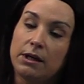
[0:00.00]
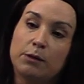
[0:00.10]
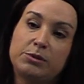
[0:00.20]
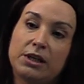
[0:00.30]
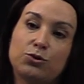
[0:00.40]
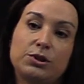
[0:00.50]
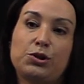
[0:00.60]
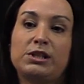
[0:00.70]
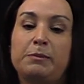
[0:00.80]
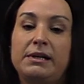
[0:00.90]
sexually
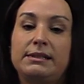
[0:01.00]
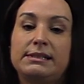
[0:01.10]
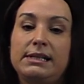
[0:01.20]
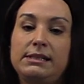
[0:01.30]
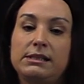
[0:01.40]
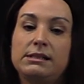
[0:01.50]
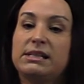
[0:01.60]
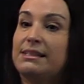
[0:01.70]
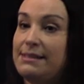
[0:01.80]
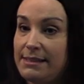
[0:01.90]
transmitted diseases,
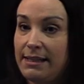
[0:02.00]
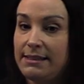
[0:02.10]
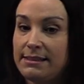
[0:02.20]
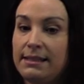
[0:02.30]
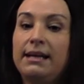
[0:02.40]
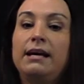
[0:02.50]
consent